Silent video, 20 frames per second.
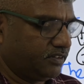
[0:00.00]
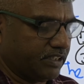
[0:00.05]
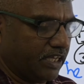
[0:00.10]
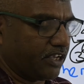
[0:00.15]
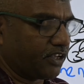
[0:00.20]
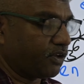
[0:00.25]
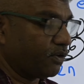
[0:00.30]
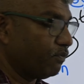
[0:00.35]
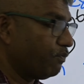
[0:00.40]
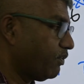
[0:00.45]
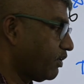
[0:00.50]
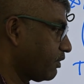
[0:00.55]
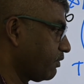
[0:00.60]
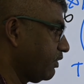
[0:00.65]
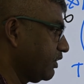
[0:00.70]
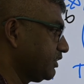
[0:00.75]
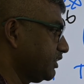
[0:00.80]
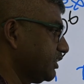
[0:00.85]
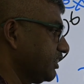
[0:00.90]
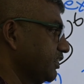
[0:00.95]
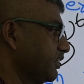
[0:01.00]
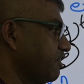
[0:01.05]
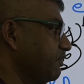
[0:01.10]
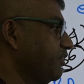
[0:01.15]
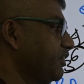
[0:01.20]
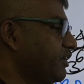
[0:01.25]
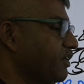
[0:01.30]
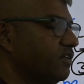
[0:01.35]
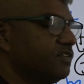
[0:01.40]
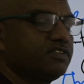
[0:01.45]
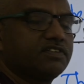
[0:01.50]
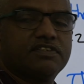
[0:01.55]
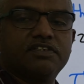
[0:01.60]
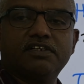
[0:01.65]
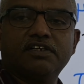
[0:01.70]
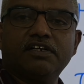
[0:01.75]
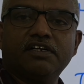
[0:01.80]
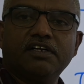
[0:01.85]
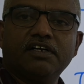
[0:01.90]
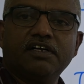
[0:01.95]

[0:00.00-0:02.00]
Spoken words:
Thank you for watching the videos.